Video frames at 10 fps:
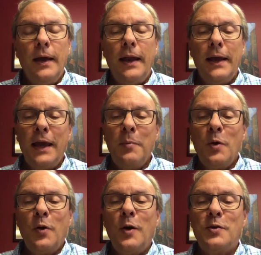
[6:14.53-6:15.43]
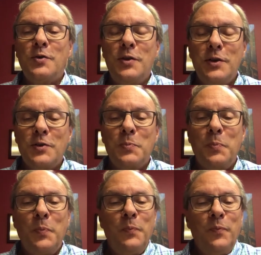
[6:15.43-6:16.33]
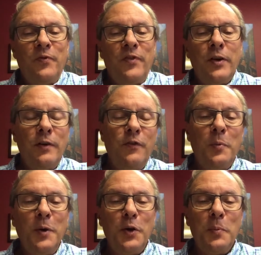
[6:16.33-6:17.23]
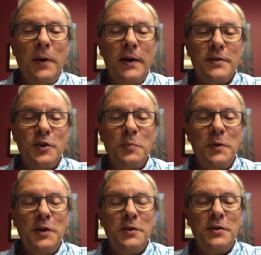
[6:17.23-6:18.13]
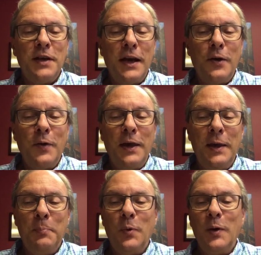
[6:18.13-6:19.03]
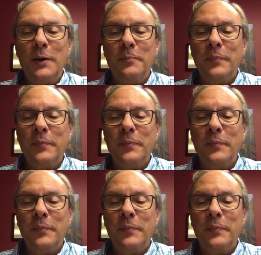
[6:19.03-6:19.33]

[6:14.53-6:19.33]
And I came across this very familiar passage, but this is how he put it.